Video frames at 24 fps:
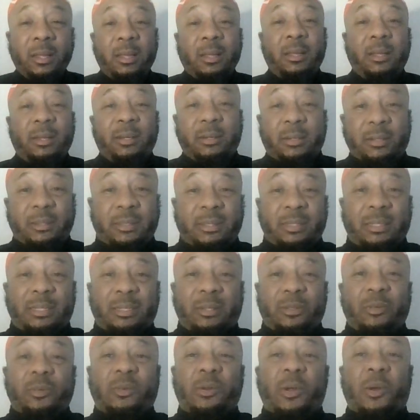Because,
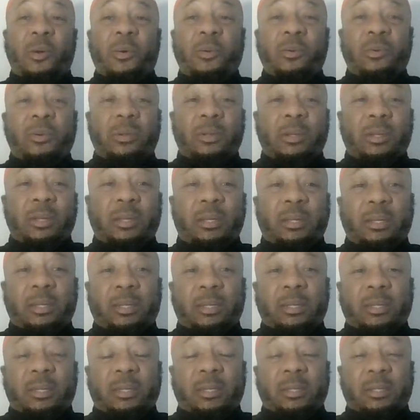you know,
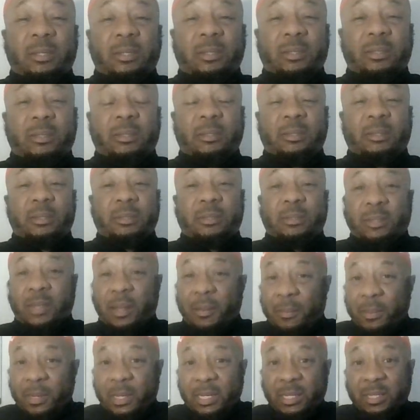
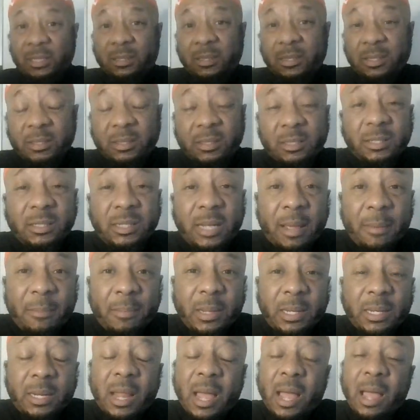some of these sisters that be
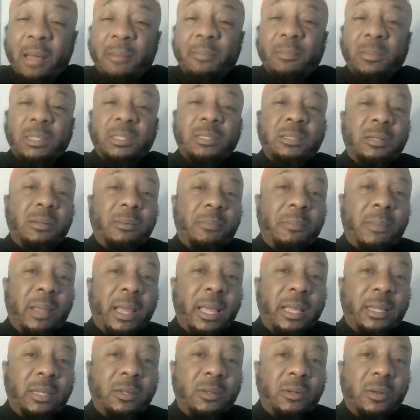non-Muslim,
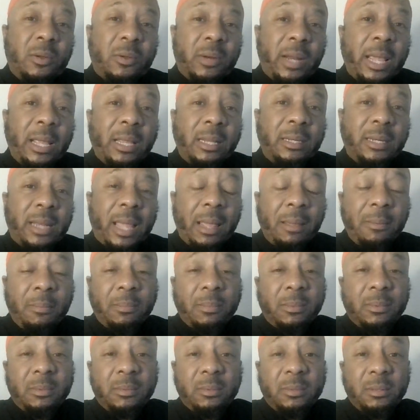man, you know, they
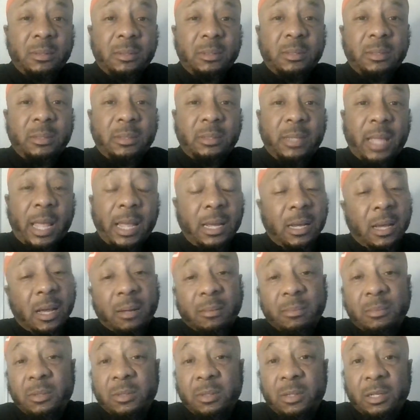
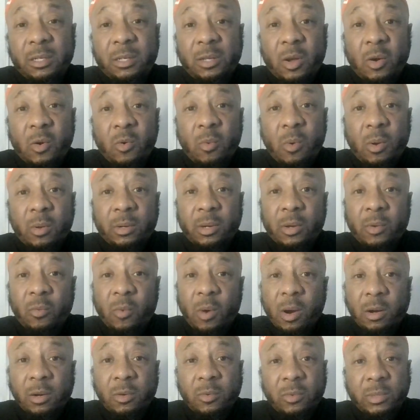come through the door wanting to
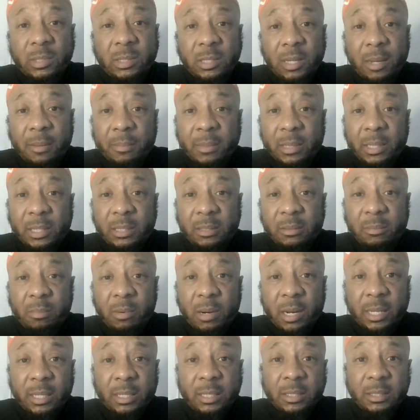work with some of these
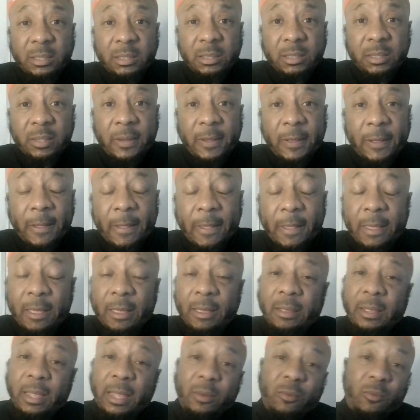brothers.
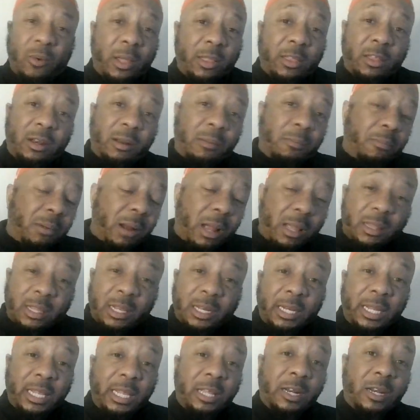Whether the brother
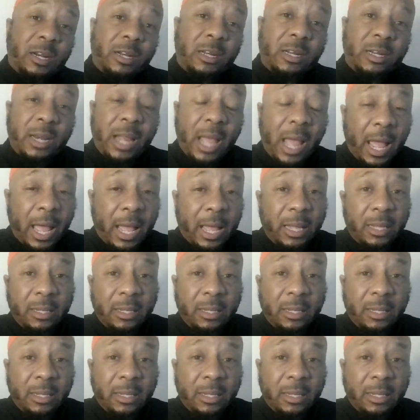need it or not.